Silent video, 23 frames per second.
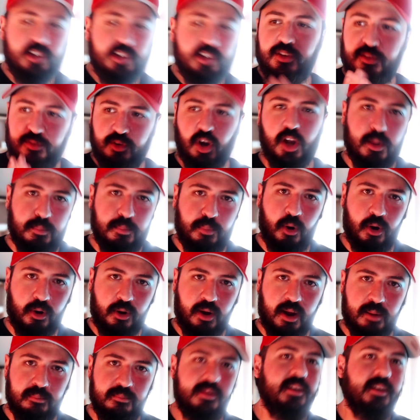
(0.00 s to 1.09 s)
You've got your
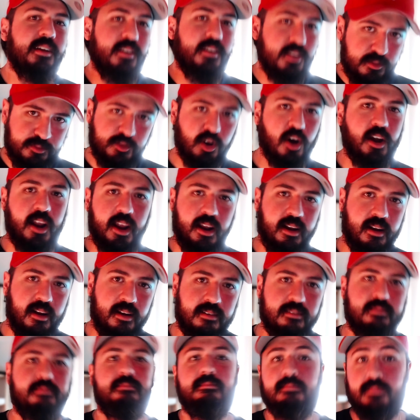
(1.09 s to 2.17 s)
program. You've got it.
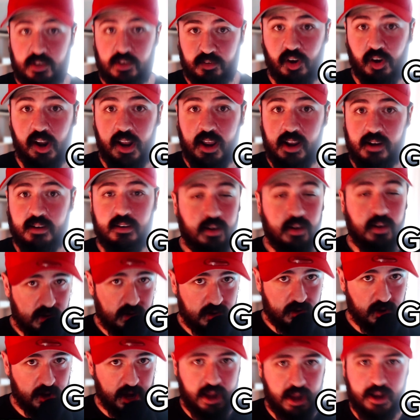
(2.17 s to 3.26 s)
You got it?
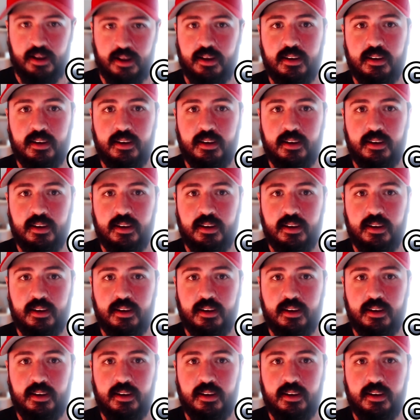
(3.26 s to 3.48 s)
Got it.